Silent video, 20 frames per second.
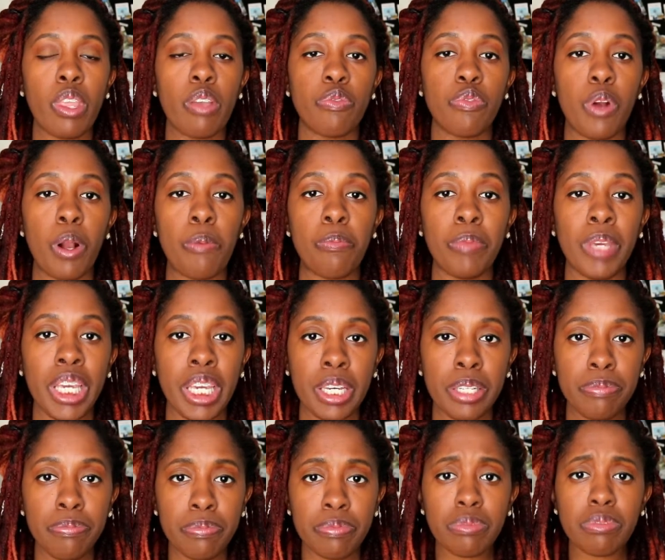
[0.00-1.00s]
For
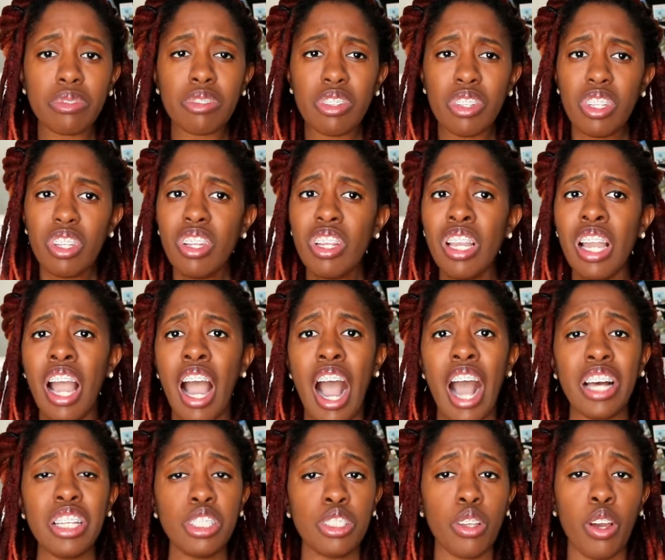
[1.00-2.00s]
me,
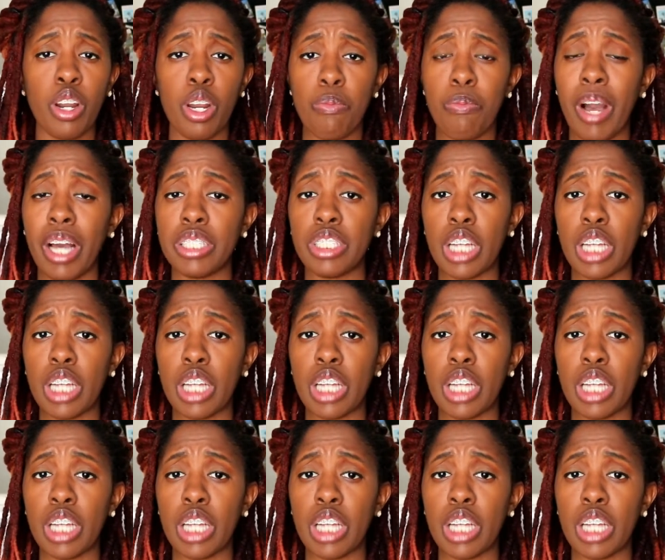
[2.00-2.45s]
I started my